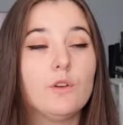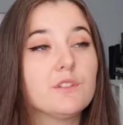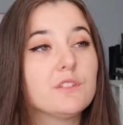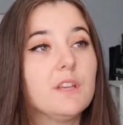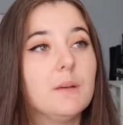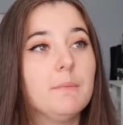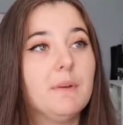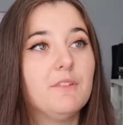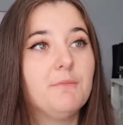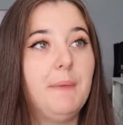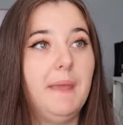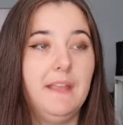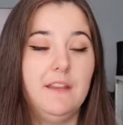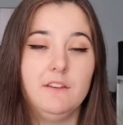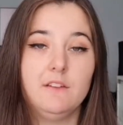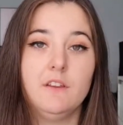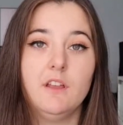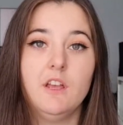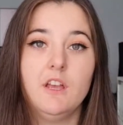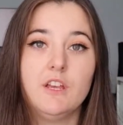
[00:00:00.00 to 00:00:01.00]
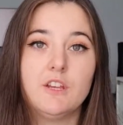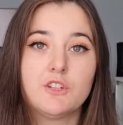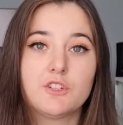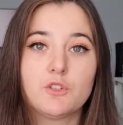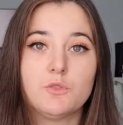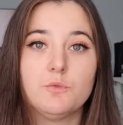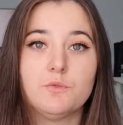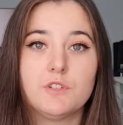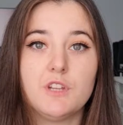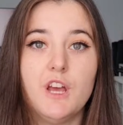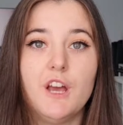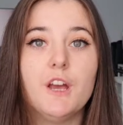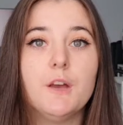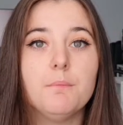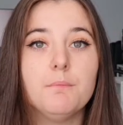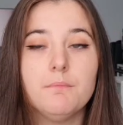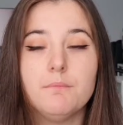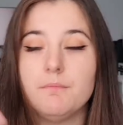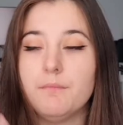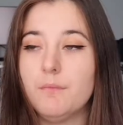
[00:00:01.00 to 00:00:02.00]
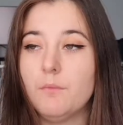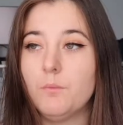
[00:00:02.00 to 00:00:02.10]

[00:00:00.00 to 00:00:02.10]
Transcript: some have been short term,